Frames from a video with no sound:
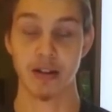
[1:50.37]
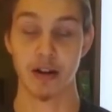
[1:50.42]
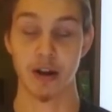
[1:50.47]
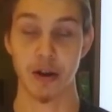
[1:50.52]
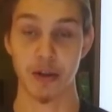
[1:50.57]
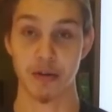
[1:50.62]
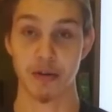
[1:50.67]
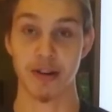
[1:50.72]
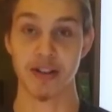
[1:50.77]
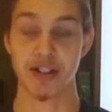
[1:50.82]

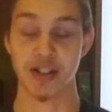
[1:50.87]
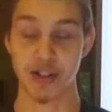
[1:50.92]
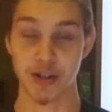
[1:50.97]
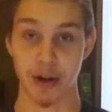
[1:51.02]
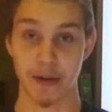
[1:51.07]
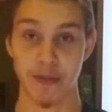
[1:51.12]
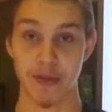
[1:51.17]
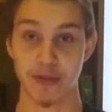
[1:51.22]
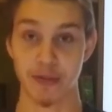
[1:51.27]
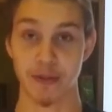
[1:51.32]
Otherwise the
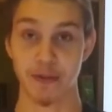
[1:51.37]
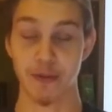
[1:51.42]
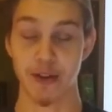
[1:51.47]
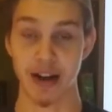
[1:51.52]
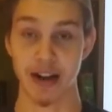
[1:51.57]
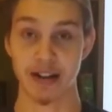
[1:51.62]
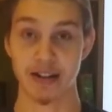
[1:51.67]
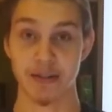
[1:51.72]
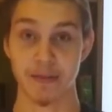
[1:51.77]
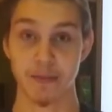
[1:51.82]
servants would
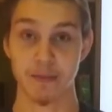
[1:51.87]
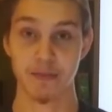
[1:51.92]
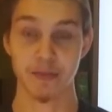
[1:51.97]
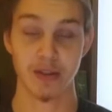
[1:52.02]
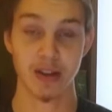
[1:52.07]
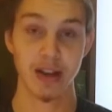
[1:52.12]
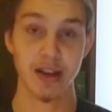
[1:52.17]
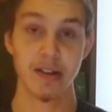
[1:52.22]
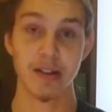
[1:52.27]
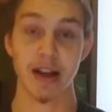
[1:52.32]
fight.
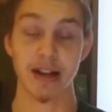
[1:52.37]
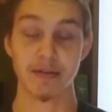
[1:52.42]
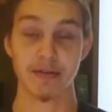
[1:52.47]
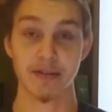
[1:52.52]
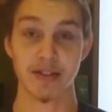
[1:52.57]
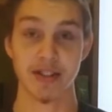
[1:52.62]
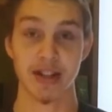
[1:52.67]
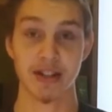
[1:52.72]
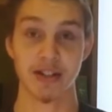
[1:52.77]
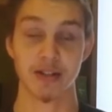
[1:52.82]
That's
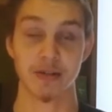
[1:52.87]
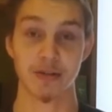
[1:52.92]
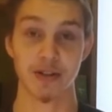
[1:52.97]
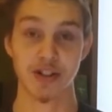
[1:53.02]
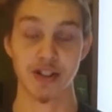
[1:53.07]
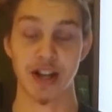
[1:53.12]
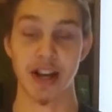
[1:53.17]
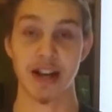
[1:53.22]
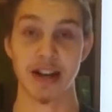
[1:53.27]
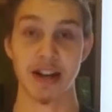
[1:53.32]
what sets
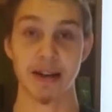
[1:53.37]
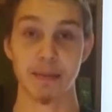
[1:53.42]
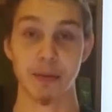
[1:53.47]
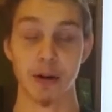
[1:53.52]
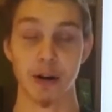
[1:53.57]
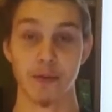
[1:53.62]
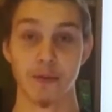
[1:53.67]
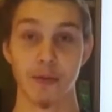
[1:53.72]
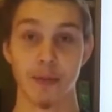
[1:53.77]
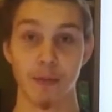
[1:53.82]
Christianity
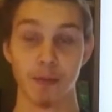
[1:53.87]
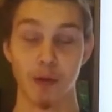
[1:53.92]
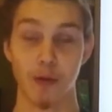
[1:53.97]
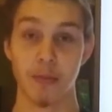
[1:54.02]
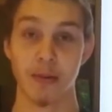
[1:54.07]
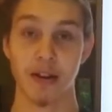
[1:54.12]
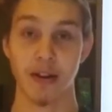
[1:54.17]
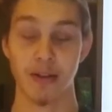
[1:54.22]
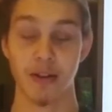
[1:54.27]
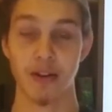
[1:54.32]
apart from
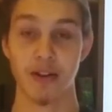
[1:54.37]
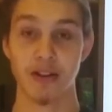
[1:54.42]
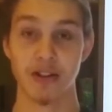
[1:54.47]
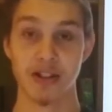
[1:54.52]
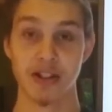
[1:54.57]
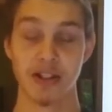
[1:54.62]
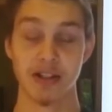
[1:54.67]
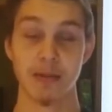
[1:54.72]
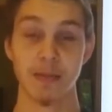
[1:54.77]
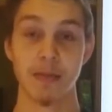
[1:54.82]
Roman
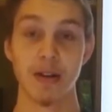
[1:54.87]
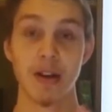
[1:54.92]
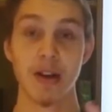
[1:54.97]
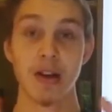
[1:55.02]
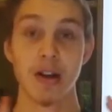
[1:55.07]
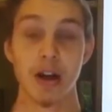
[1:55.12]
Catholicism,